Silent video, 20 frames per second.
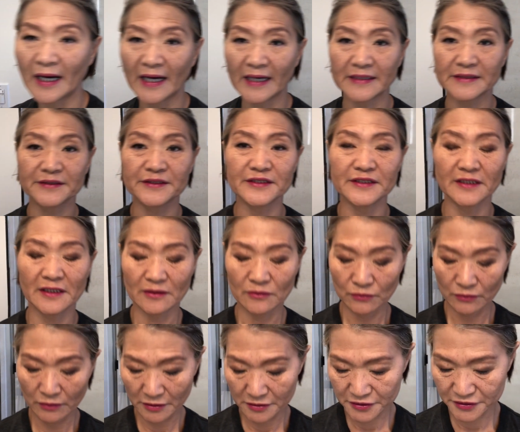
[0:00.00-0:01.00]
idea
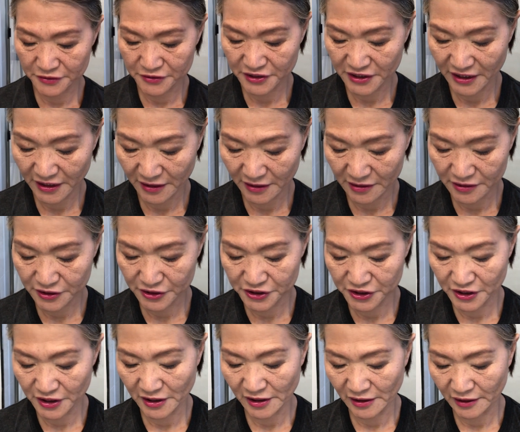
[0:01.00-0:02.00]
worth
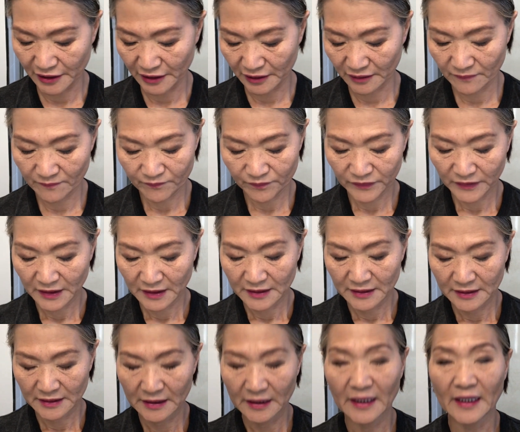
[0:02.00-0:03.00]
sharing.
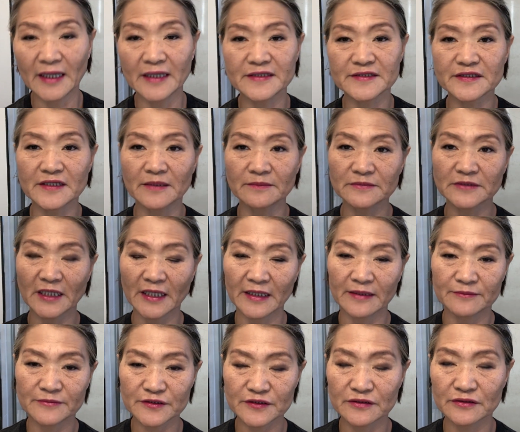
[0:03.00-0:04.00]
And
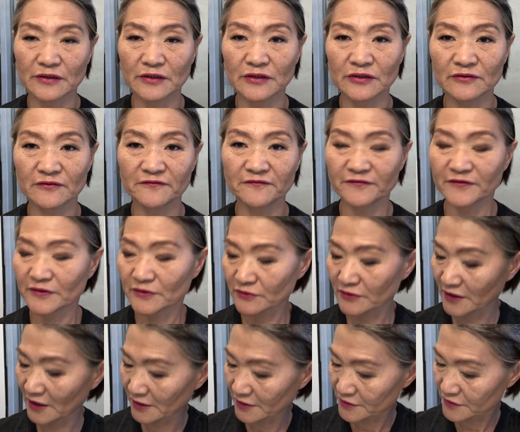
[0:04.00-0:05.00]
sometimes you feel
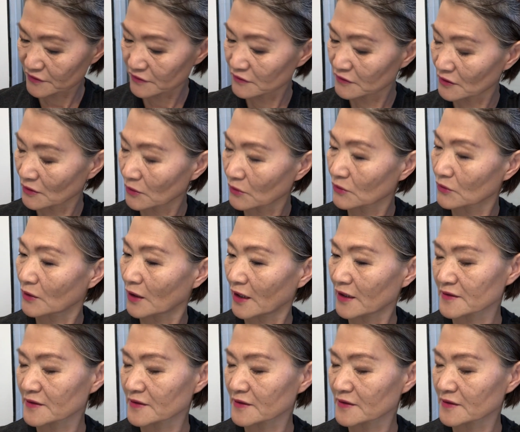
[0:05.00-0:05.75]
there is no